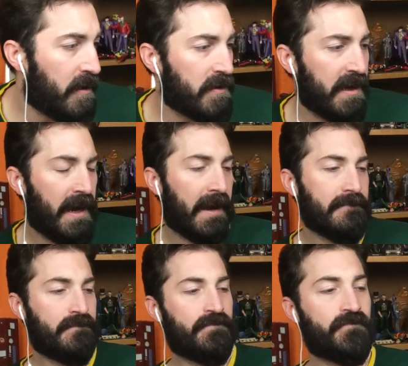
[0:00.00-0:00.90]
Okay.
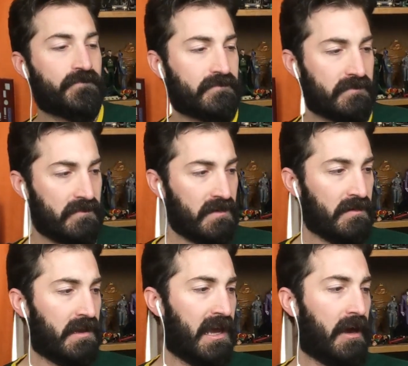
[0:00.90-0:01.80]

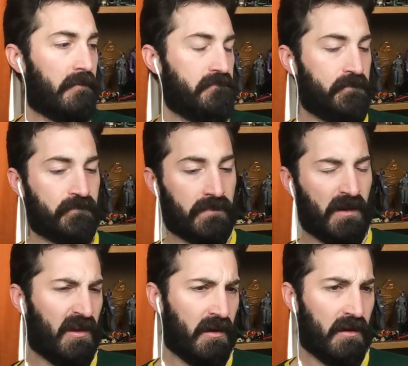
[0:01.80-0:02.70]
Now,
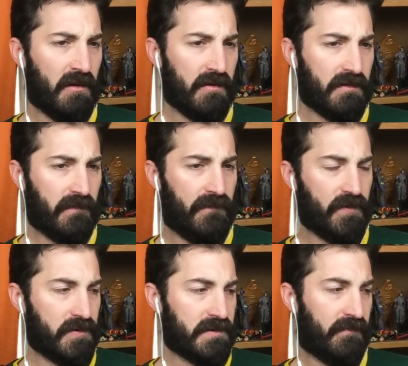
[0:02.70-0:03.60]
the
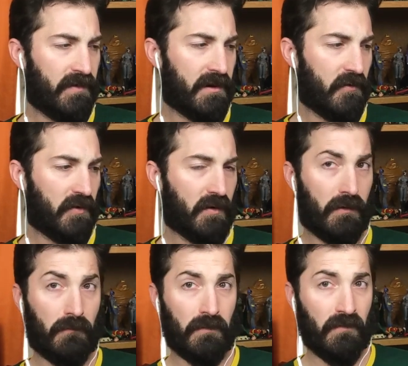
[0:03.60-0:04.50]
first figure we're going
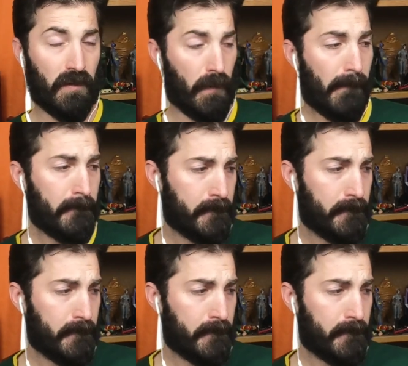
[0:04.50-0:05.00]
to review